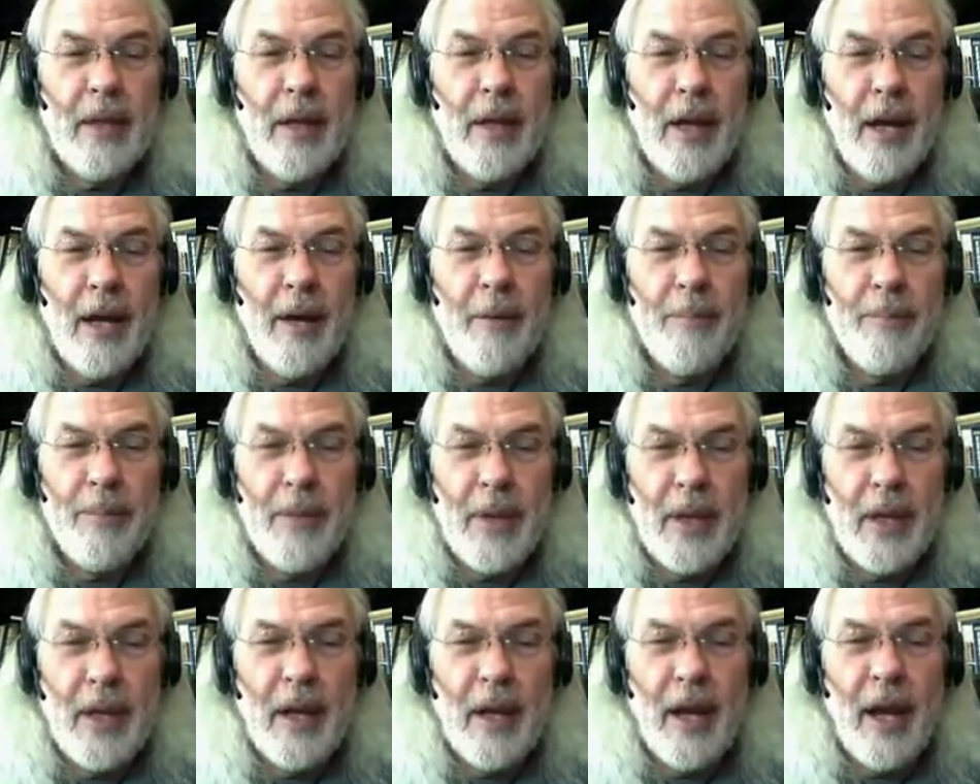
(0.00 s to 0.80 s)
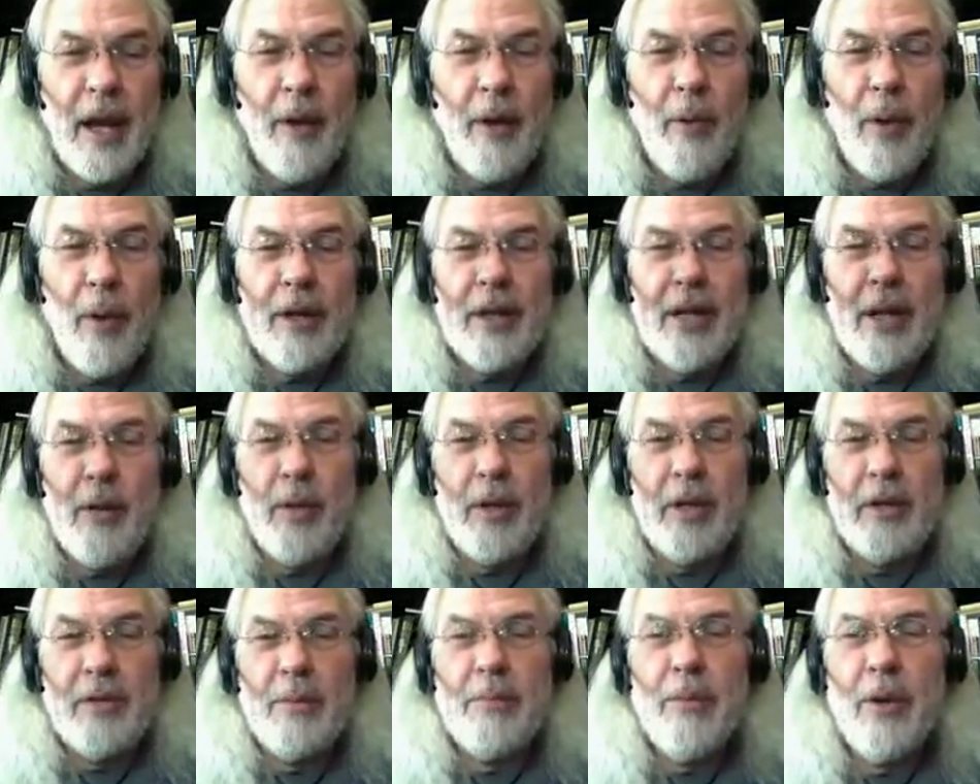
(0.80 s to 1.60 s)
I want to get
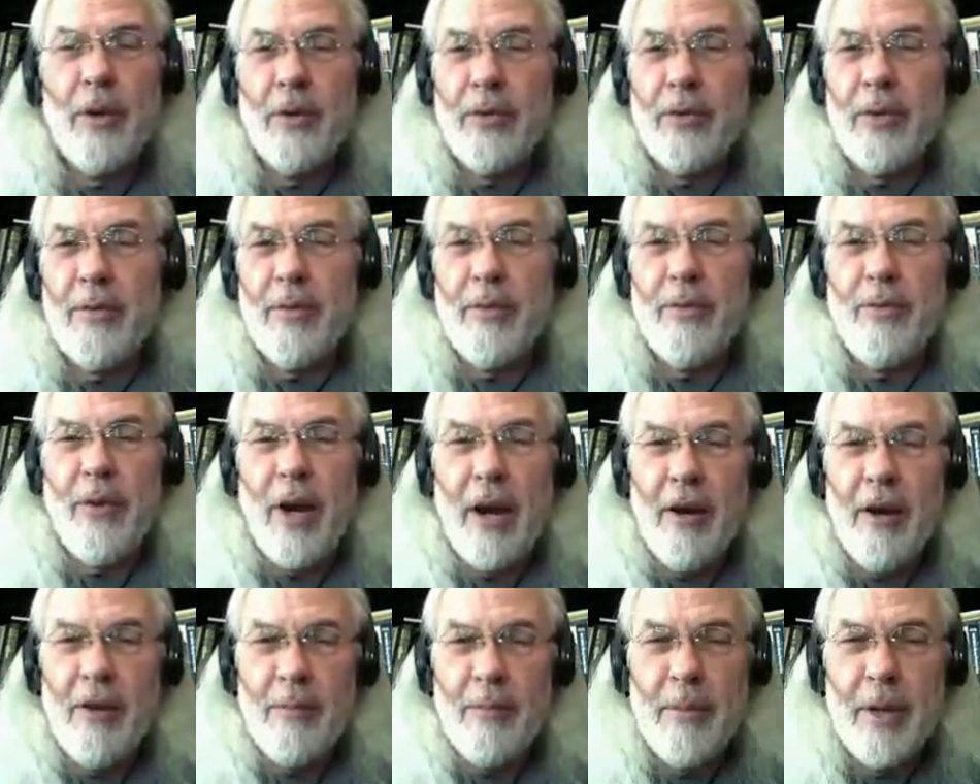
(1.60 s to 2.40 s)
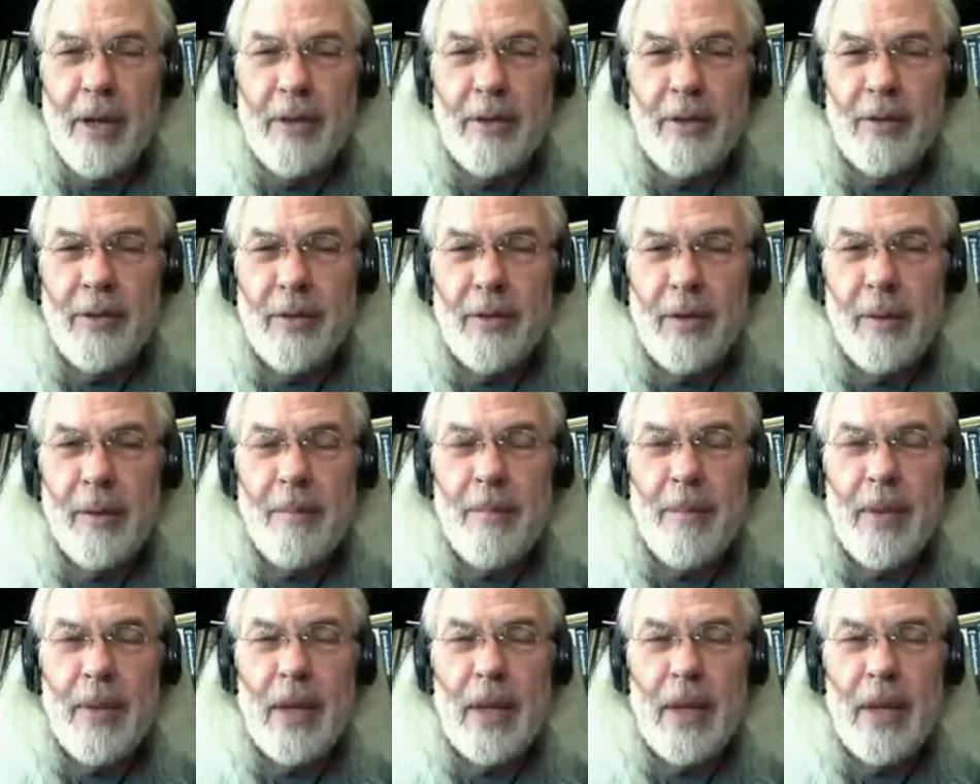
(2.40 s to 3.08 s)
one of these immersive environments,